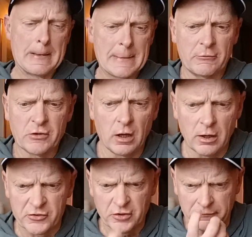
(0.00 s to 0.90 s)
Now it's got a
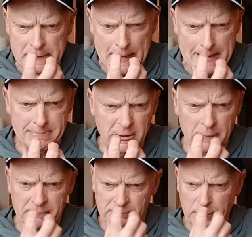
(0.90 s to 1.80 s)
lot of toffee there and a
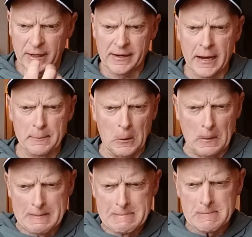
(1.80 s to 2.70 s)
bit of
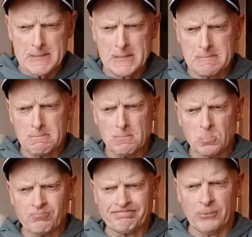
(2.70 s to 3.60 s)
caramel.
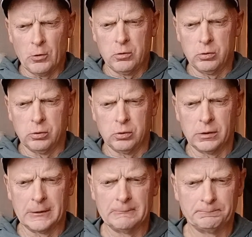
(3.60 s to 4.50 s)

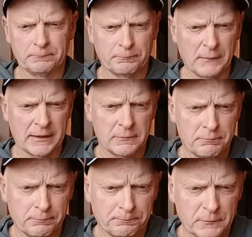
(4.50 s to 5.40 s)
Oh, and
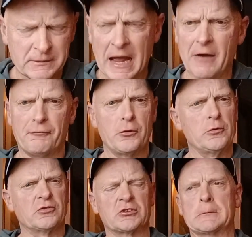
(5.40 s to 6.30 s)
the dark
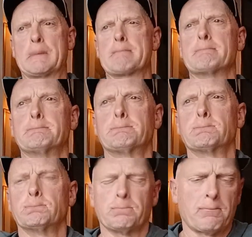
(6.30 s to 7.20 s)
fruits.
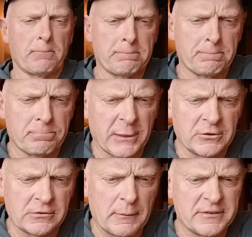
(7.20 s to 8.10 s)

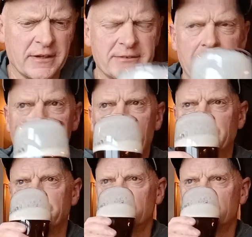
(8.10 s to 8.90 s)
Just let me taste it again.